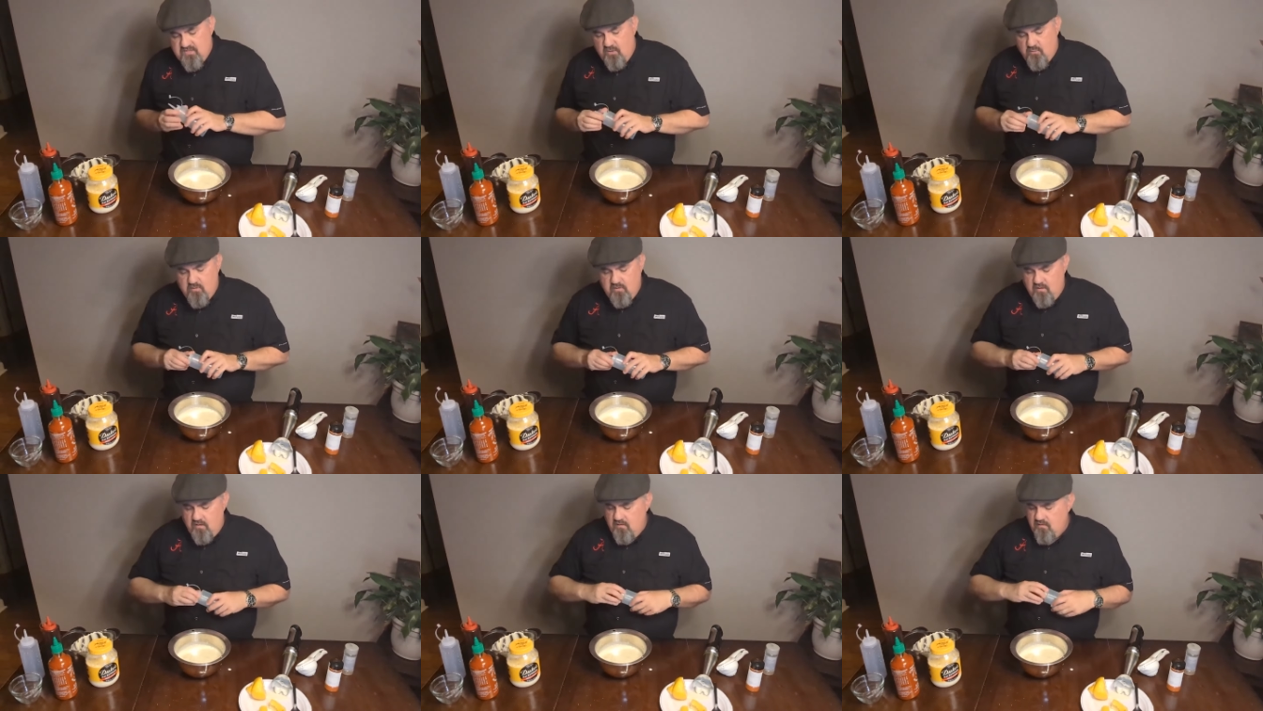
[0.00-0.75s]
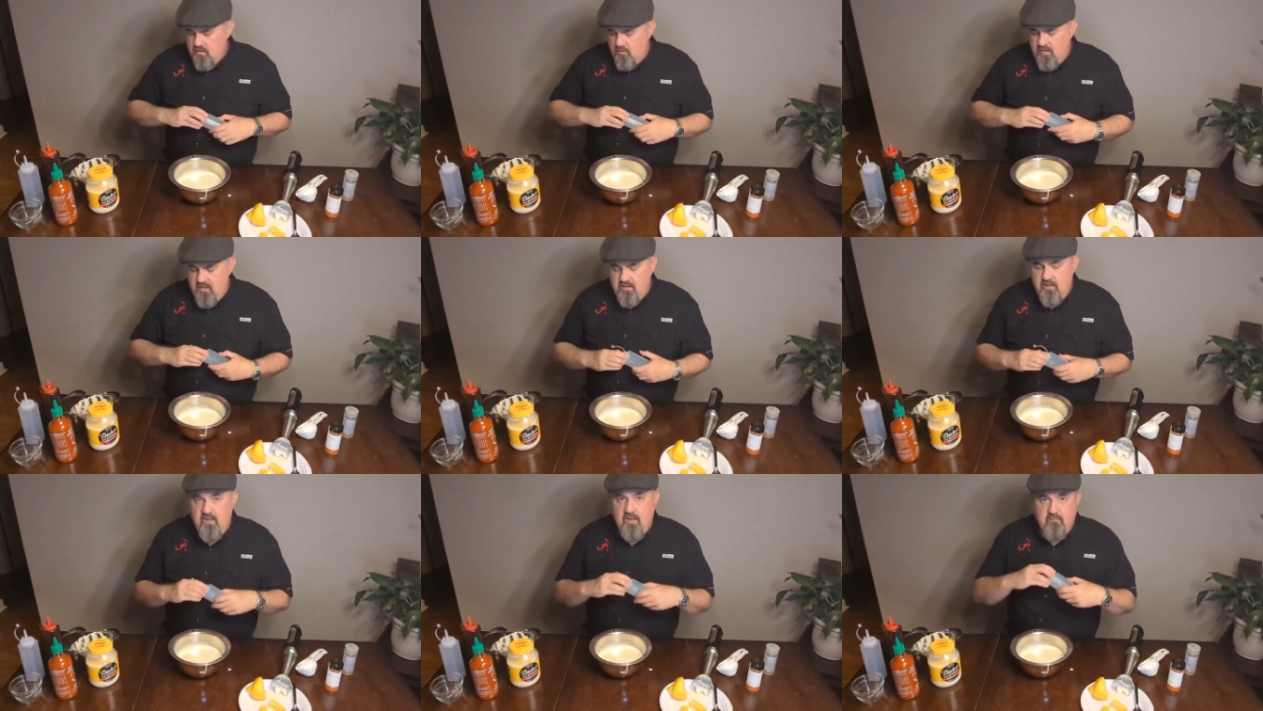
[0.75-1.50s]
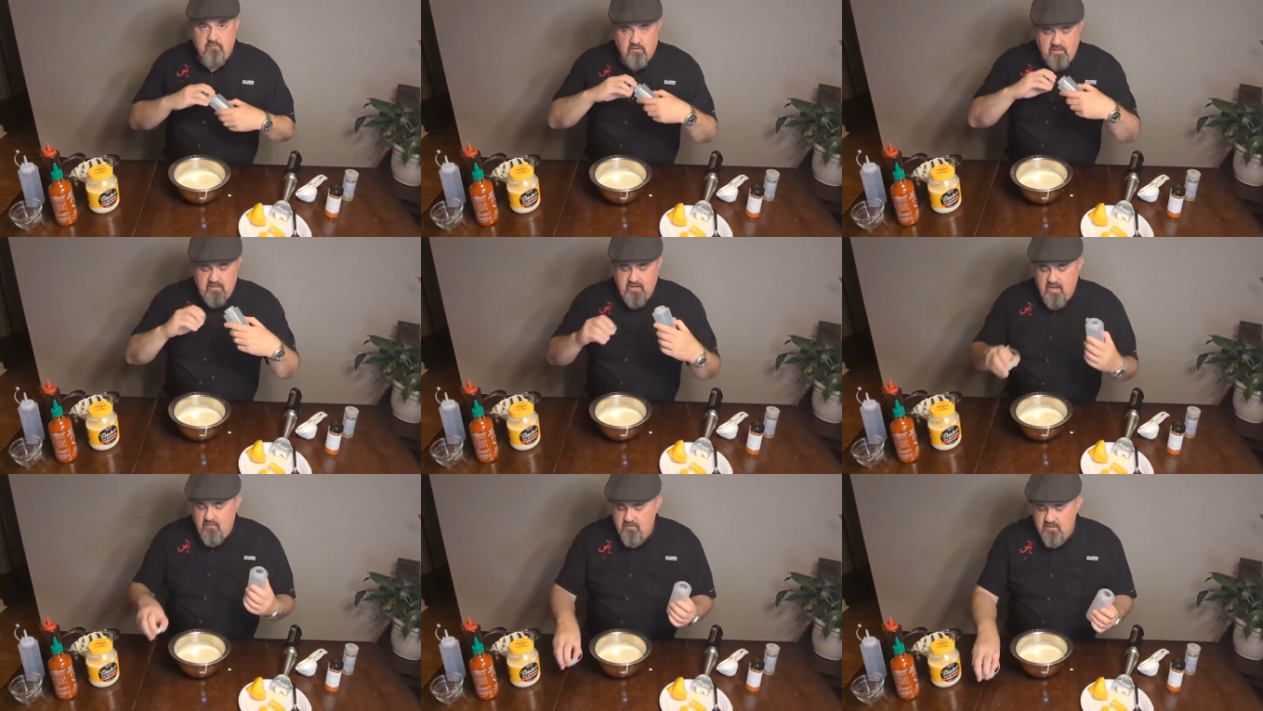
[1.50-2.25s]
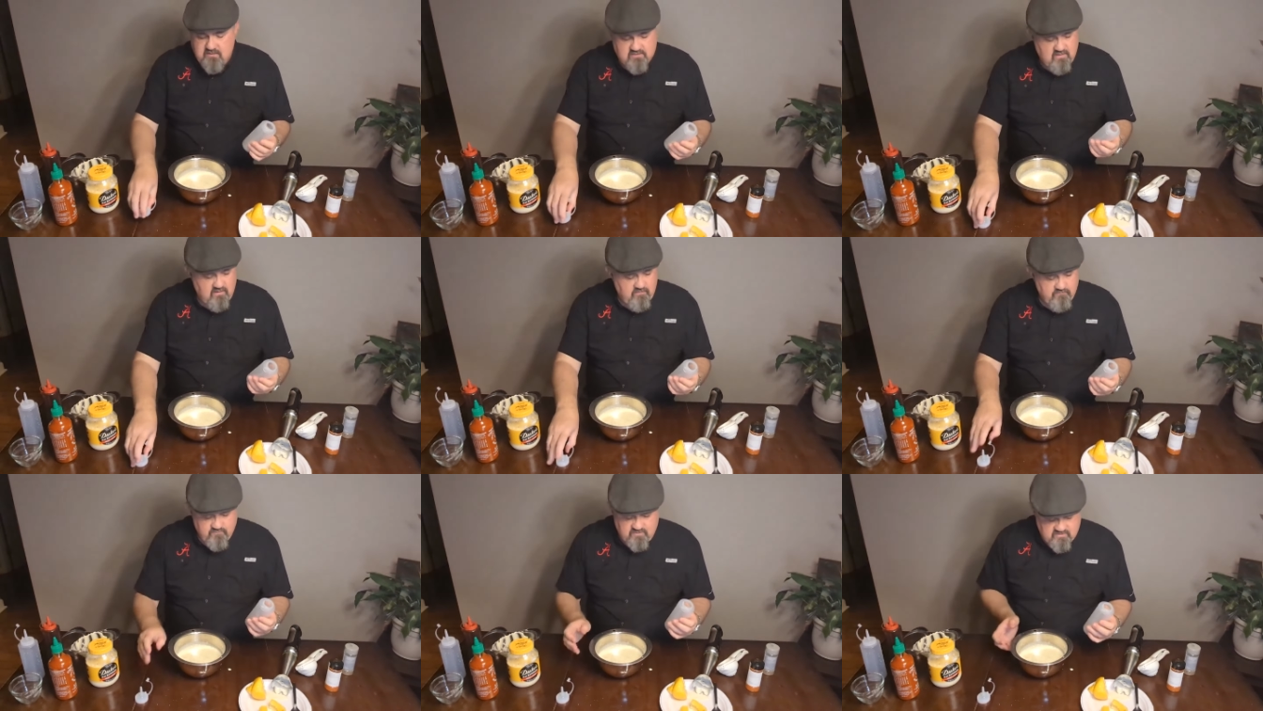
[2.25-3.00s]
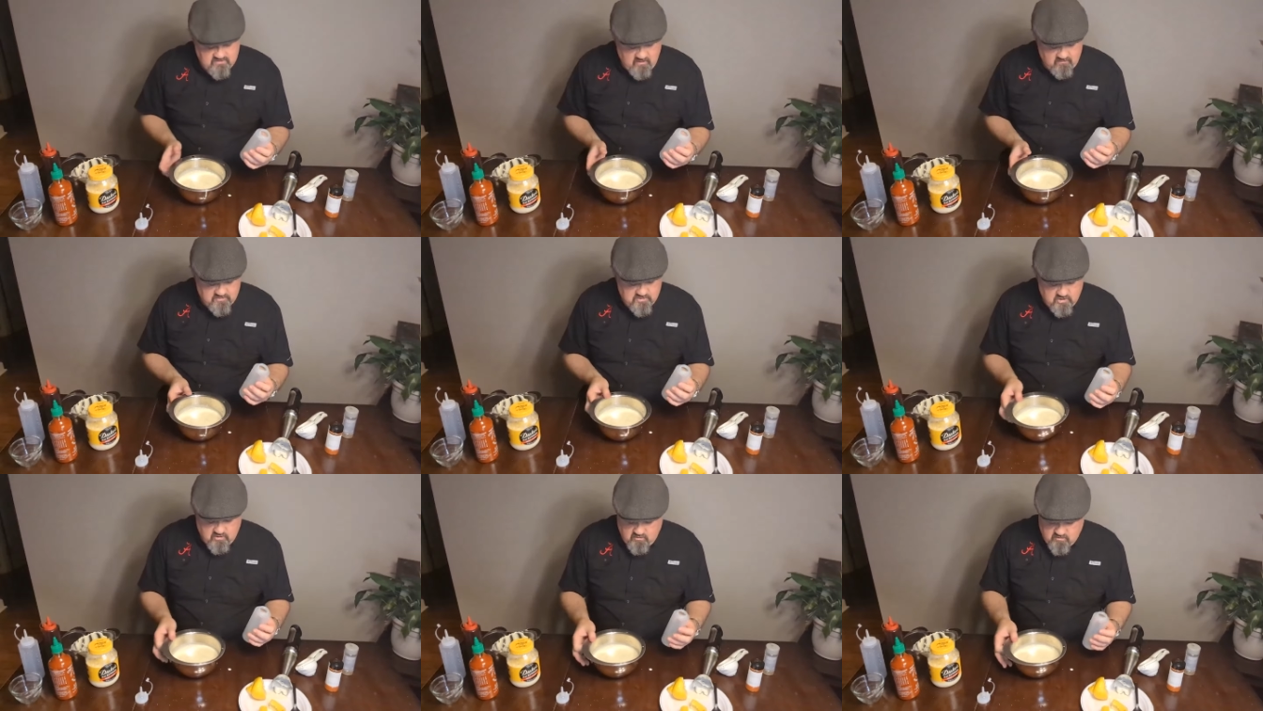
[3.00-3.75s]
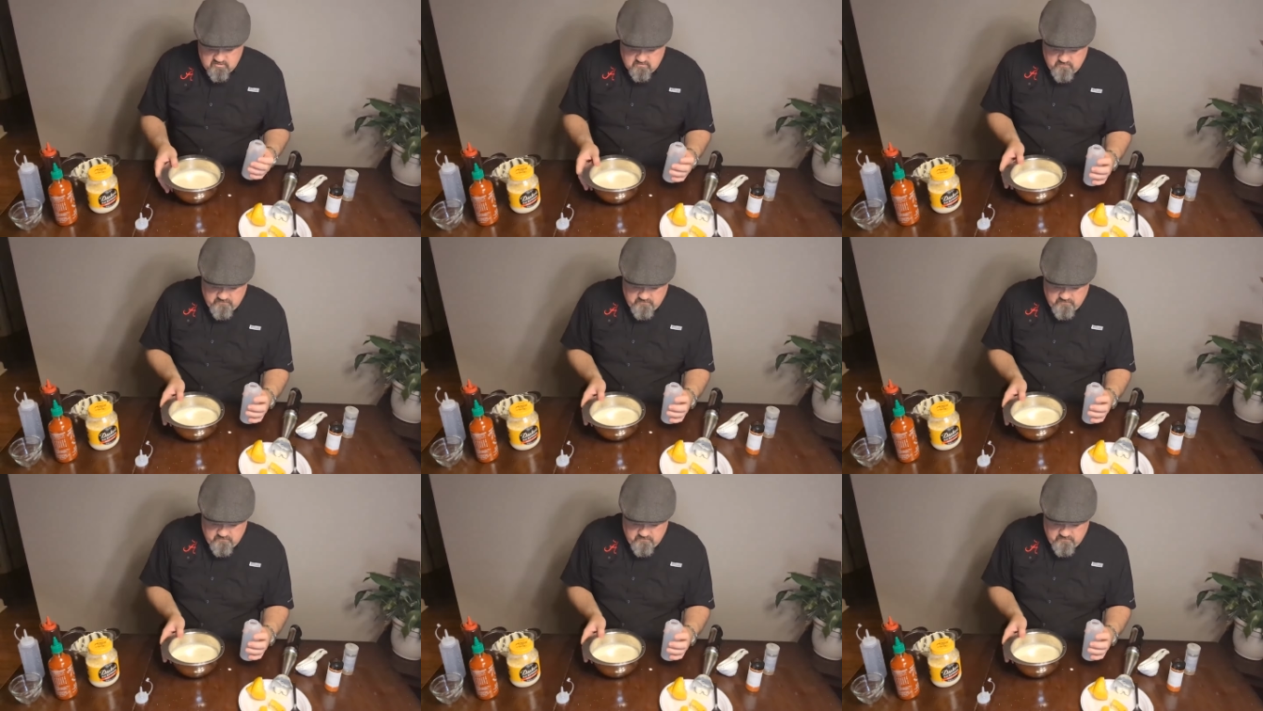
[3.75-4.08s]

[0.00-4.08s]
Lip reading: So we're gonna go ahead, I've cleaned out these sauce jars.